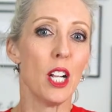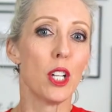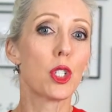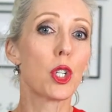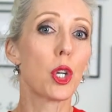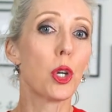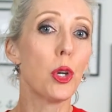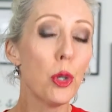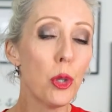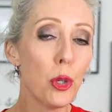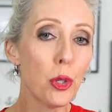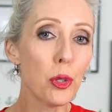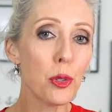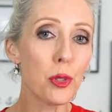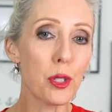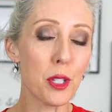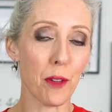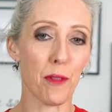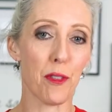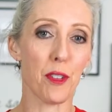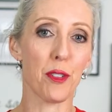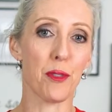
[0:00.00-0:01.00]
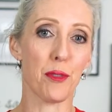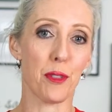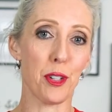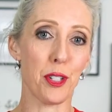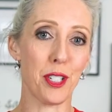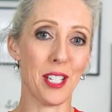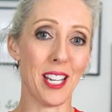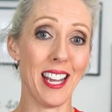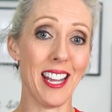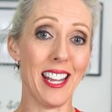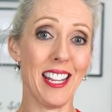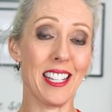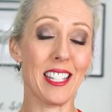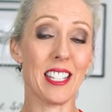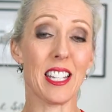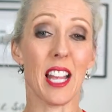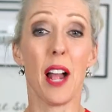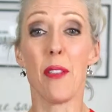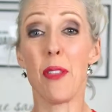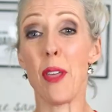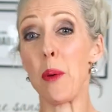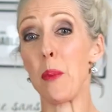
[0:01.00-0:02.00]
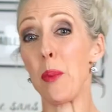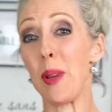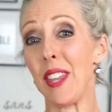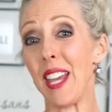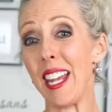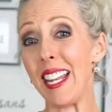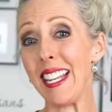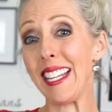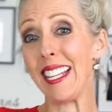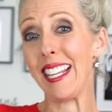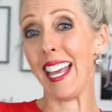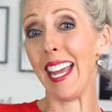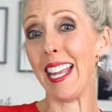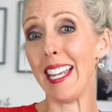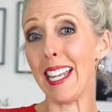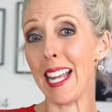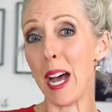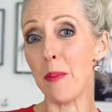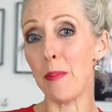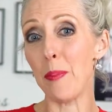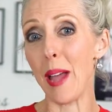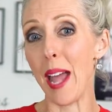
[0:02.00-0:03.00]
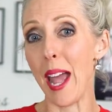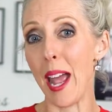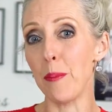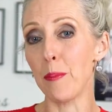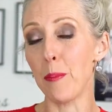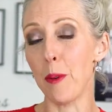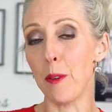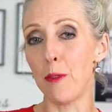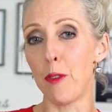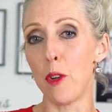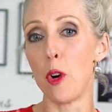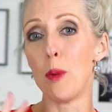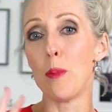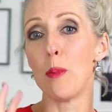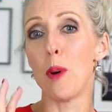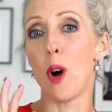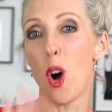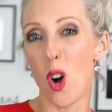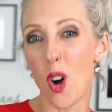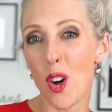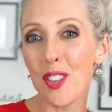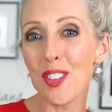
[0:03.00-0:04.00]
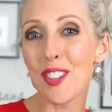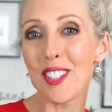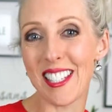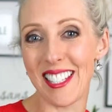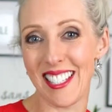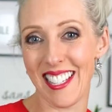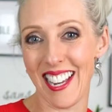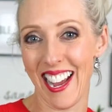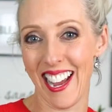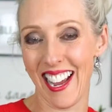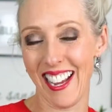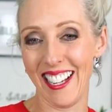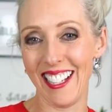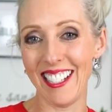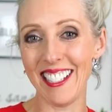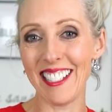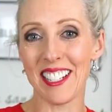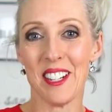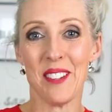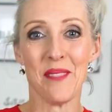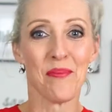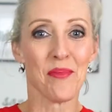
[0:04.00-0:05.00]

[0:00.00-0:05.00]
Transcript: 2 different routines that we then get up and perform on stage.